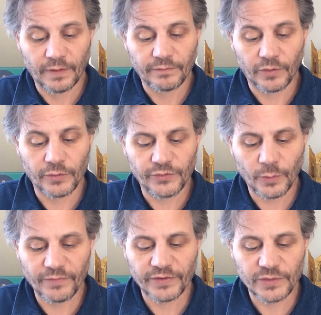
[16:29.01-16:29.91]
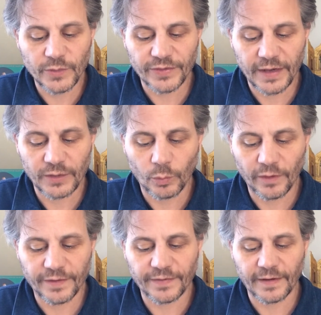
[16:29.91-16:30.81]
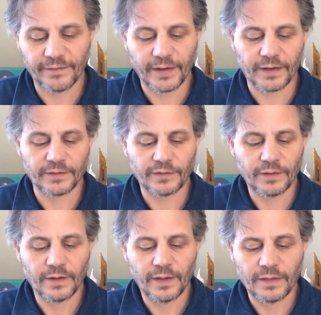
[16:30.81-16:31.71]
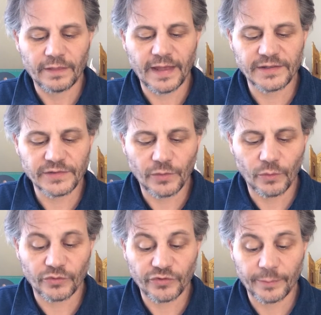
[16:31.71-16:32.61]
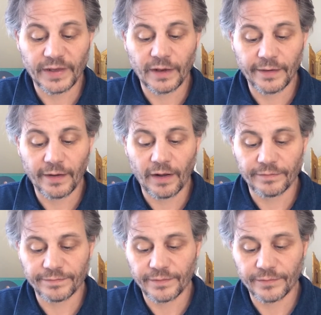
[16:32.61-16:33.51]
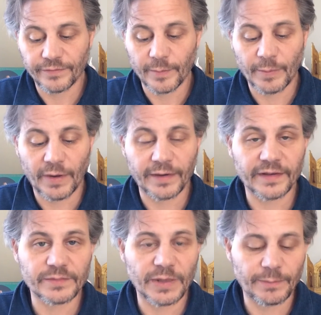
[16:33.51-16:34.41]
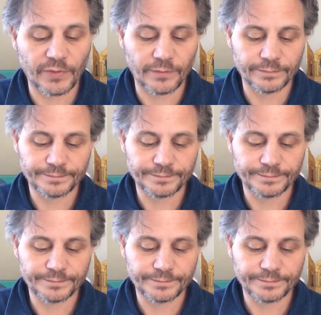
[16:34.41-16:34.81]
For whosoever doeth any work therein, that soul shall be cut off from among his people.